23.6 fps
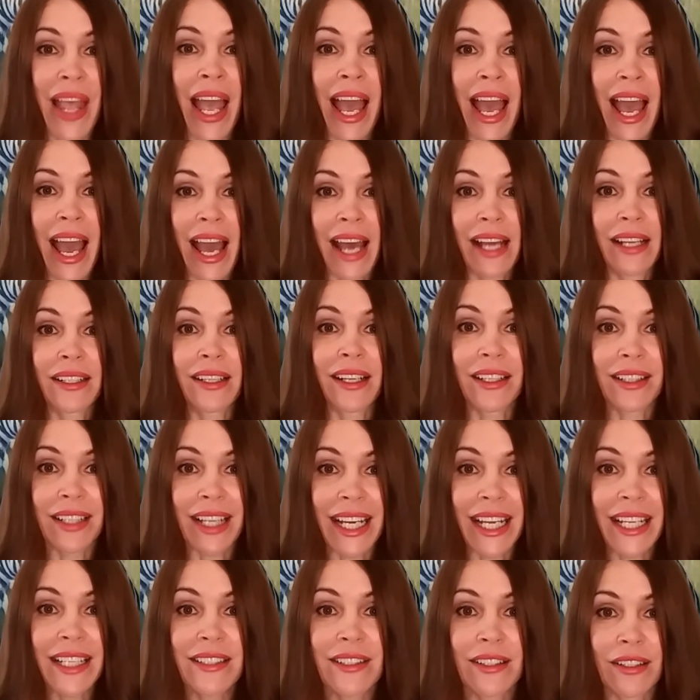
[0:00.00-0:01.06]
and
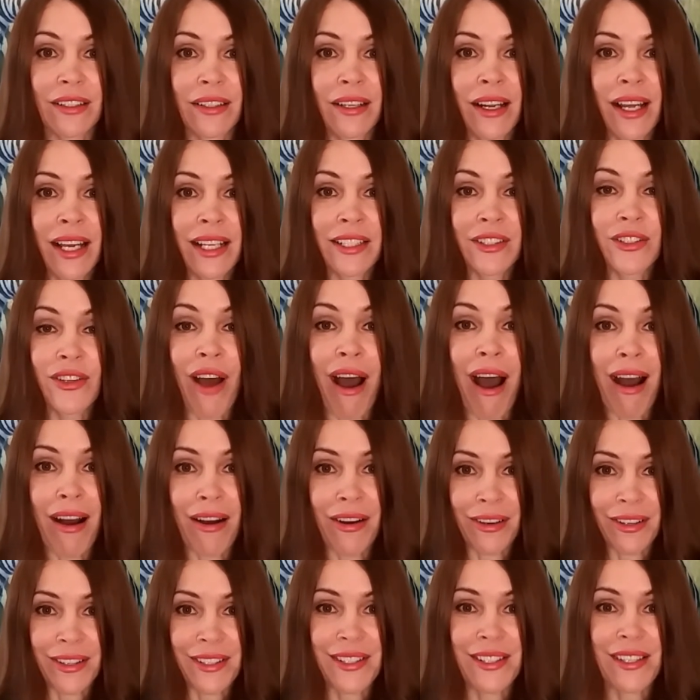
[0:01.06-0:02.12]
later
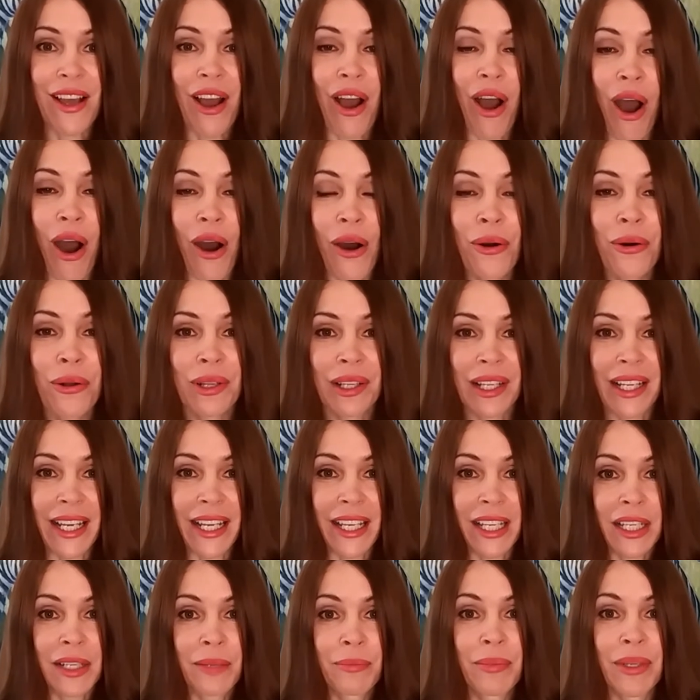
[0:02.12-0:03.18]
dogs
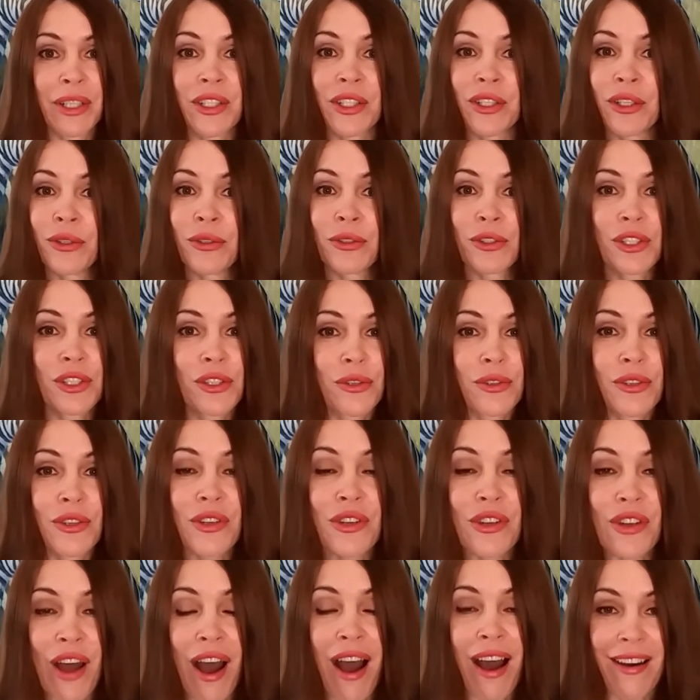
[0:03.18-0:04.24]
howling, but you should
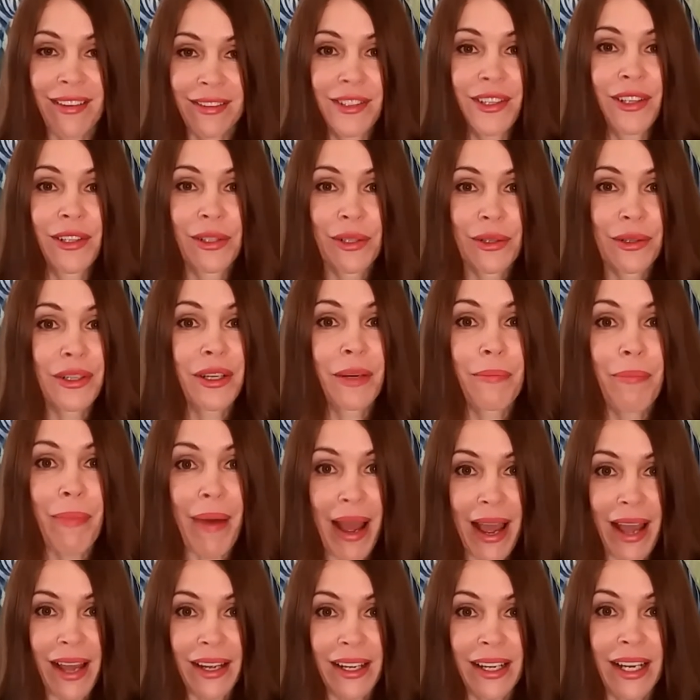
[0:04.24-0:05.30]
not look
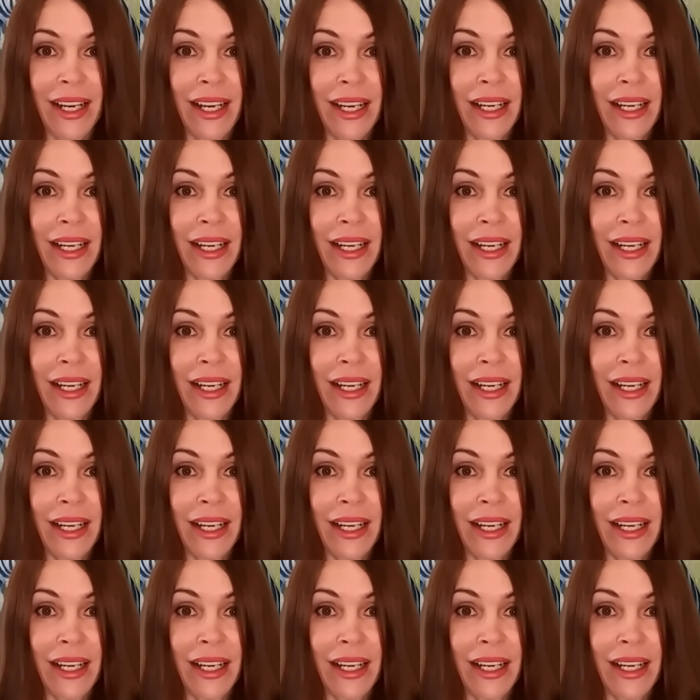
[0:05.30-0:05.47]
back.